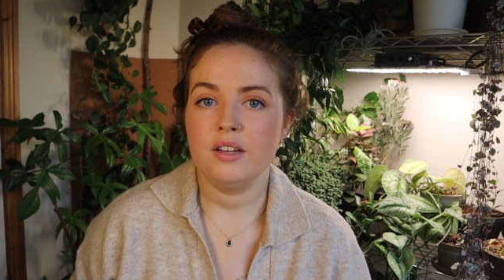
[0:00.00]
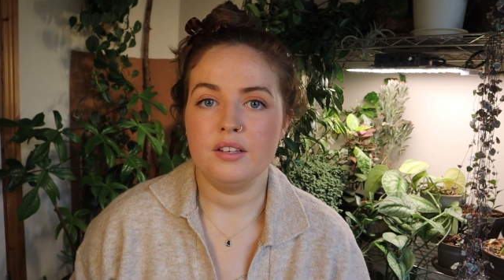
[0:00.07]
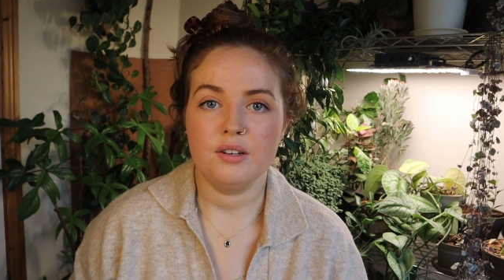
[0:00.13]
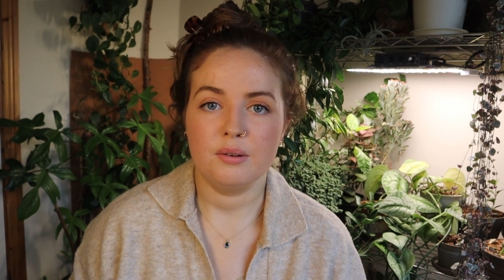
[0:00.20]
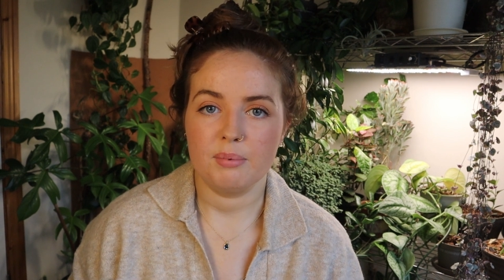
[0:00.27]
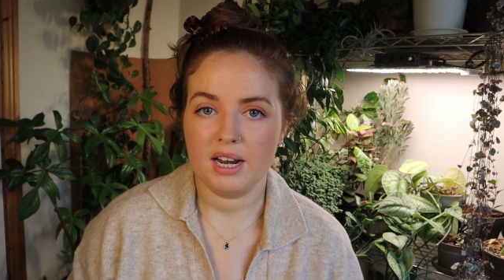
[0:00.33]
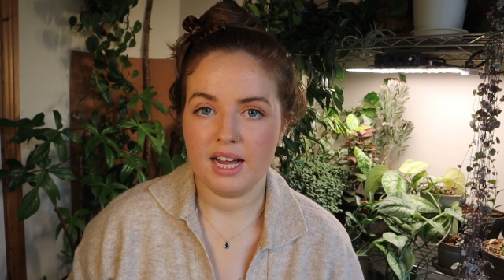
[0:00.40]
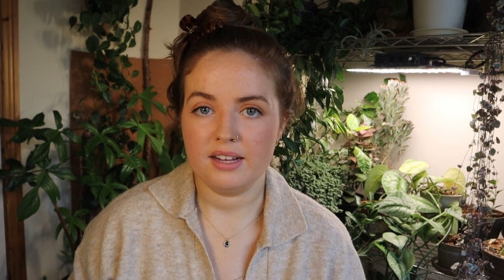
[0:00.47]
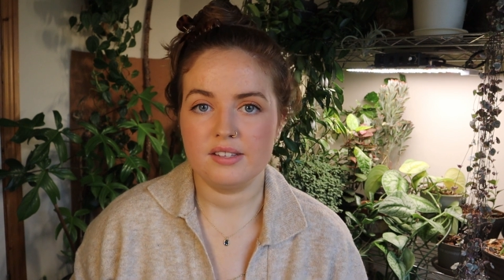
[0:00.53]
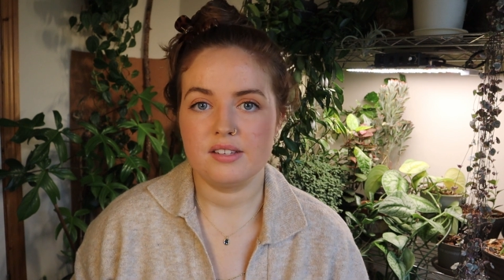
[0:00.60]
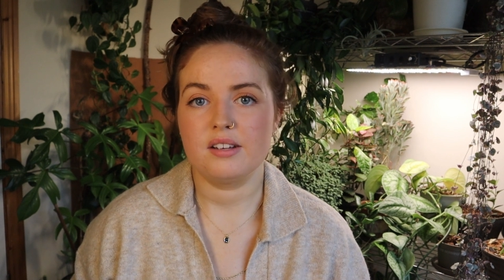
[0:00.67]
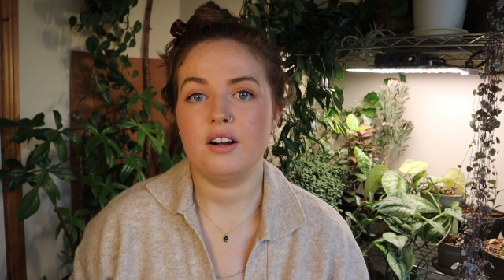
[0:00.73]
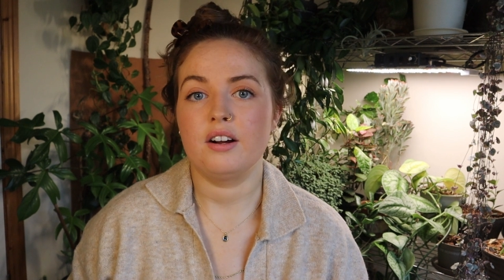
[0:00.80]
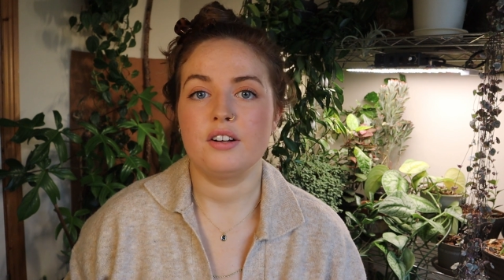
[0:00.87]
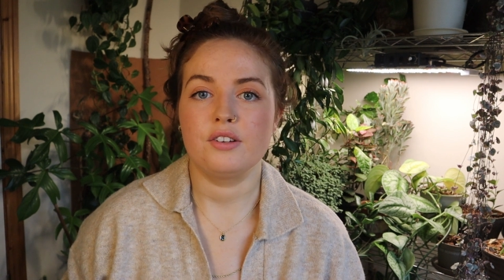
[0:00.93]
your
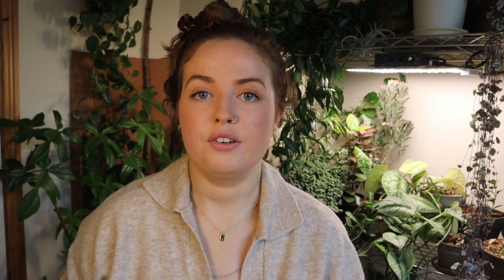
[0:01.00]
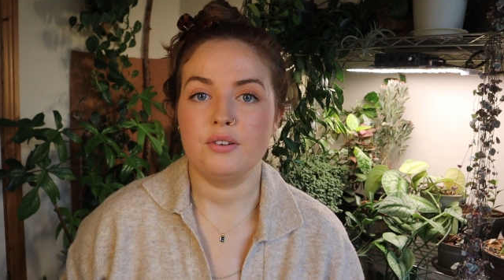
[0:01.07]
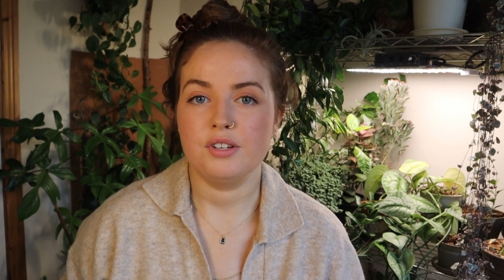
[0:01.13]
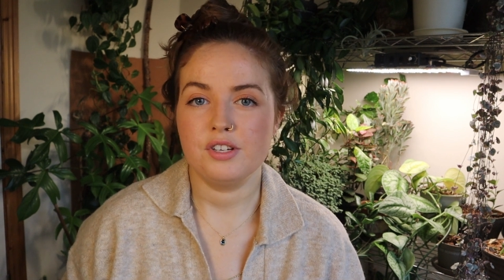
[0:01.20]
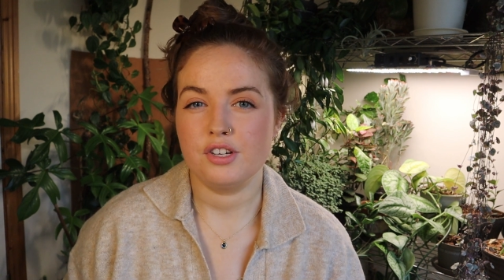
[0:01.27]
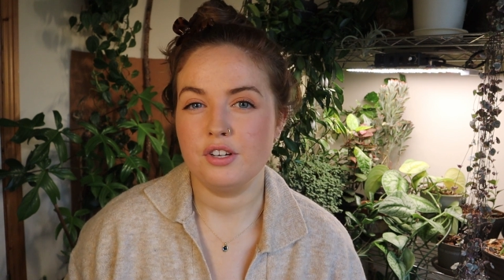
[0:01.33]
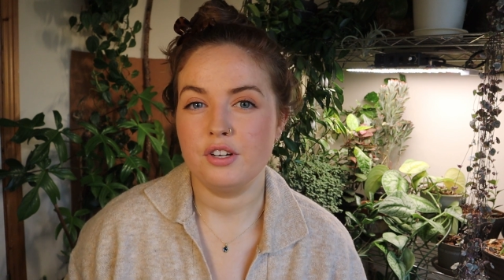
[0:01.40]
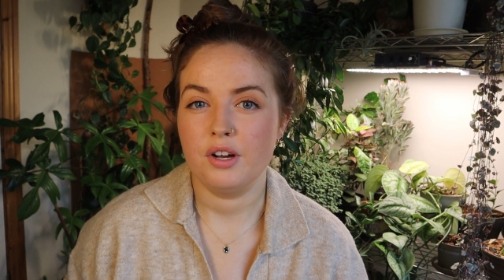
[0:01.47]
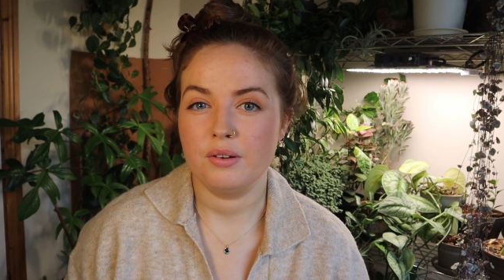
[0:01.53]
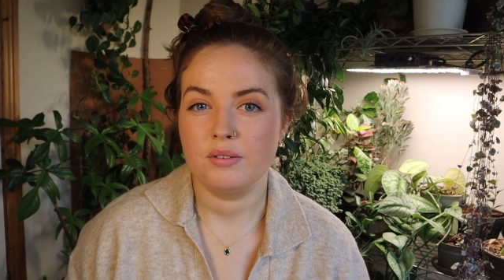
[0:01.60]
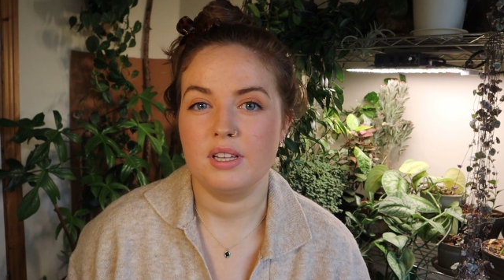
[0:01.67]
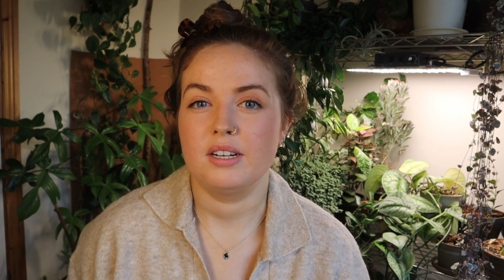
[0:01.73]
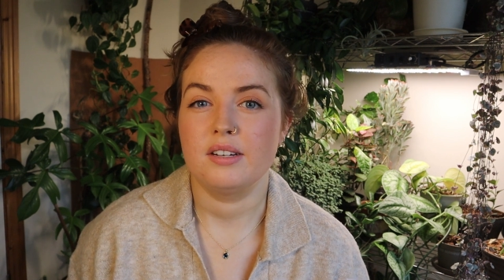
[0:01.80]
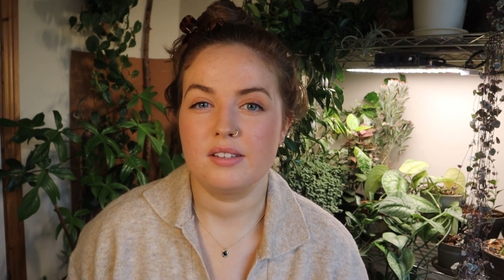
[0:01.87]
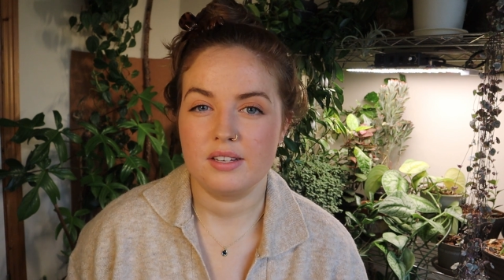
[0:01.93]
plants aren't going to know
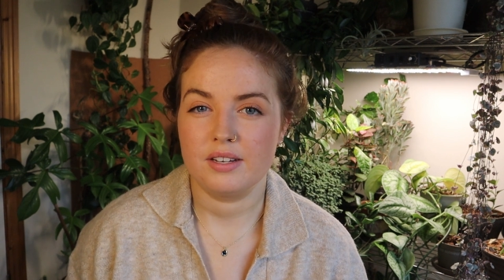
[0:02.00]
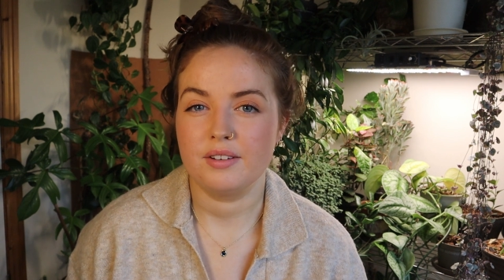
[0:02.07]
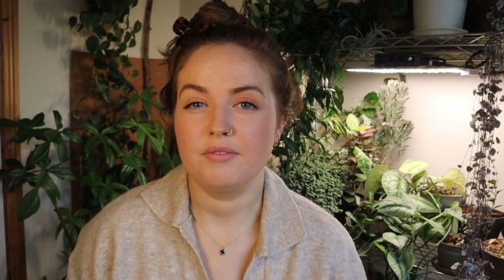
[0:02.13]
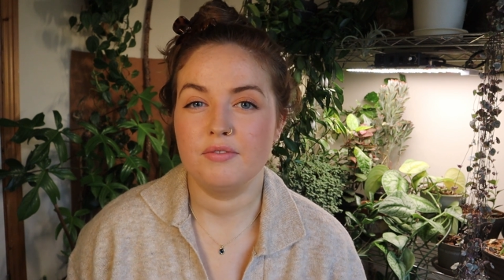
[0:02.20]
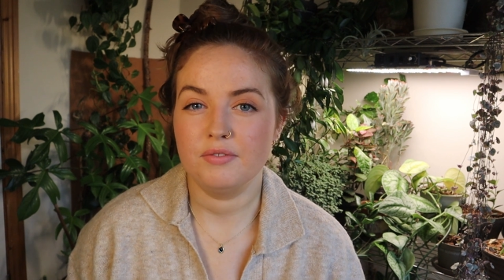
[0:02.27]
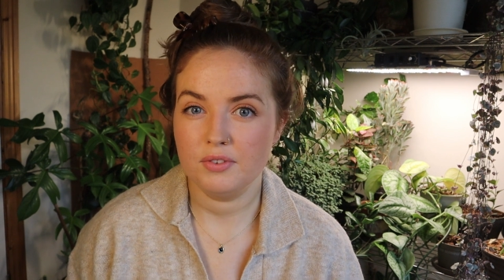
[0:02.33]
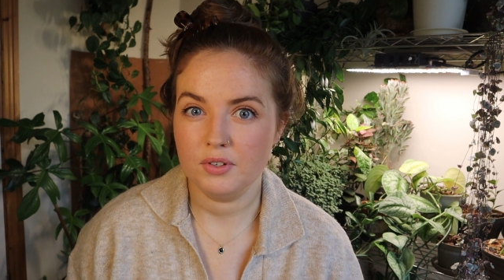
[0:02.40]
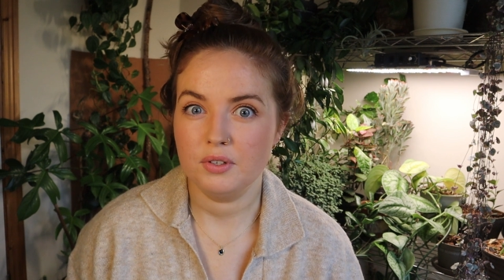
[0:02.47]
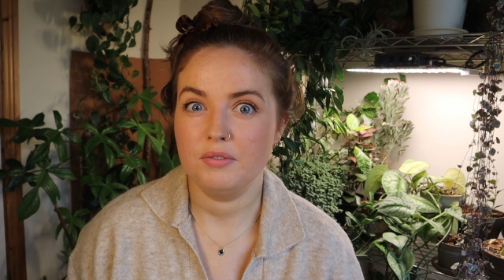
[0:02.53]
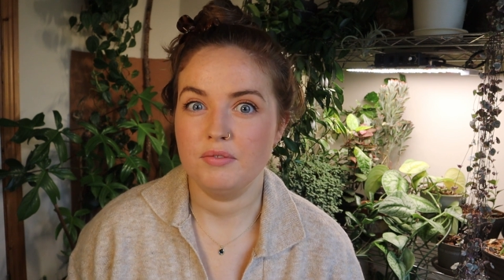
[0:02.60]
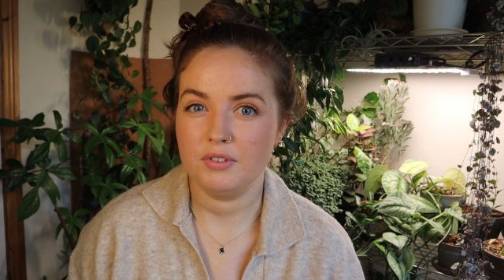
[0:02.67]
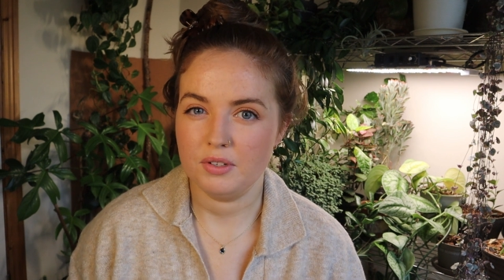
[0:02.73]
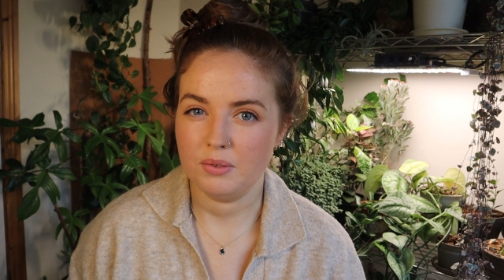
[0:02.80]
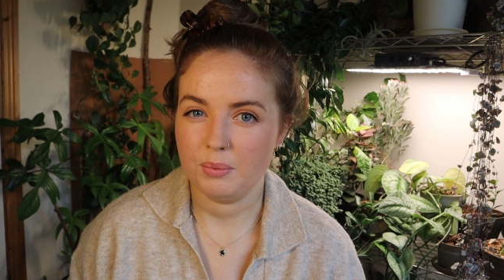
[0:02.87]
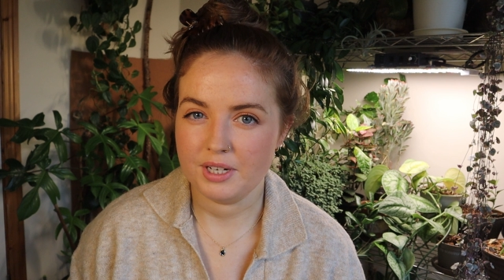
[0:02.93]
that it's like
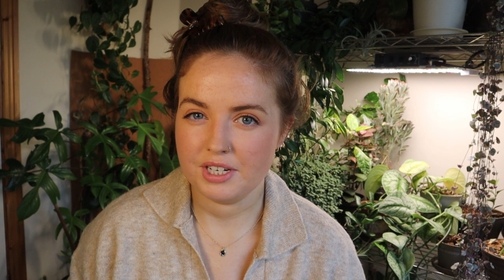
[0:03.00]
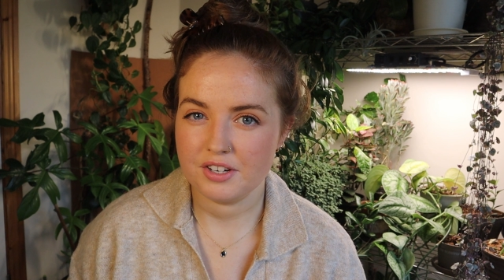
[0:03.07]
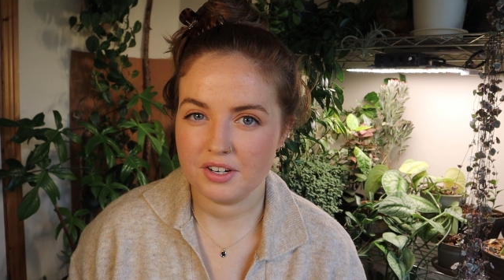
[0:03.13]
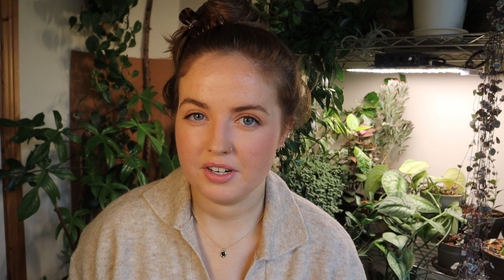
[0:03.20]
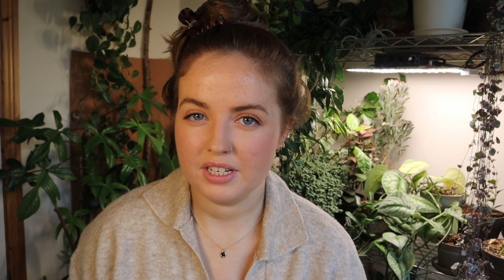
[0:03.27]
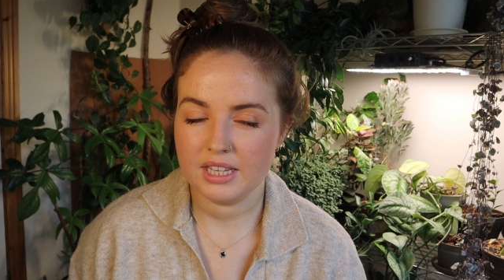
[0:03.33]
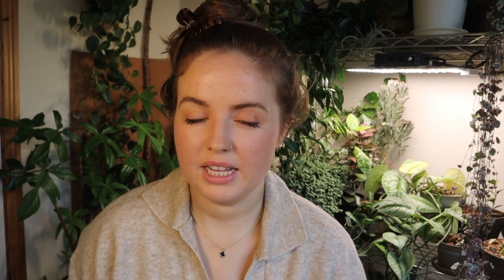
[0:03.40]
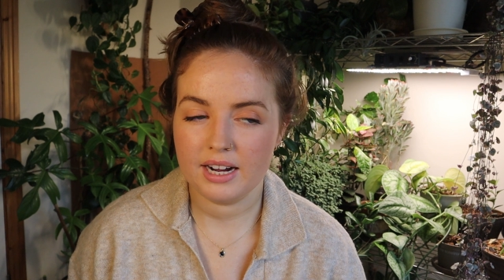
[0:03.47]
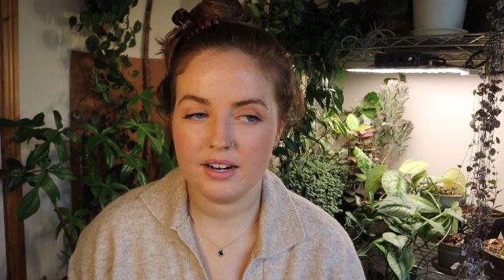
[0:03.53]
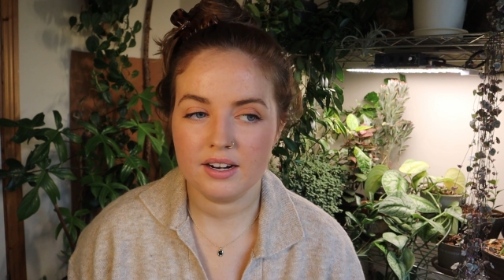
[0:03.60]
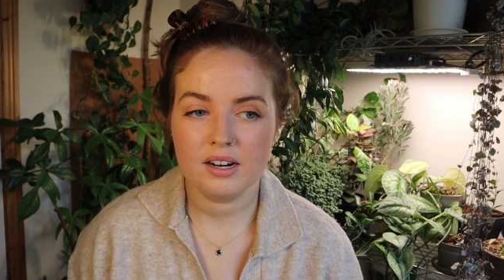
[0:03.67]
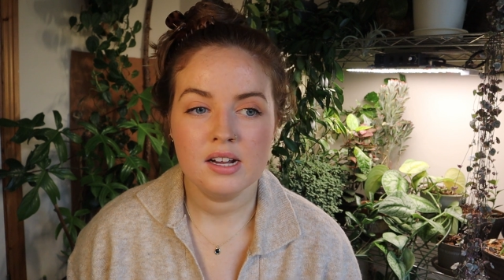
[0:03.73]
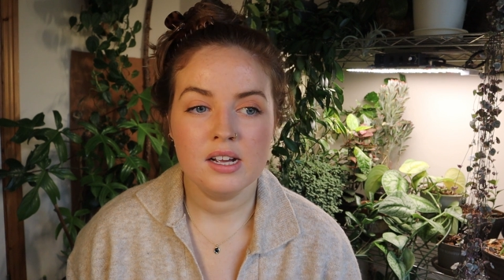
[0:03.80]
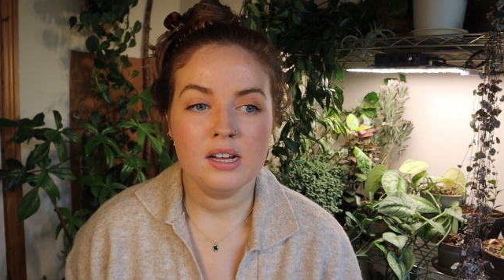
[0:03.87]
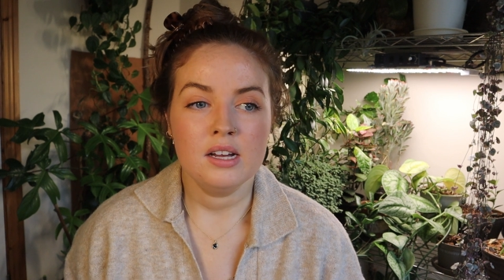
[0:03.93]
full winter in there.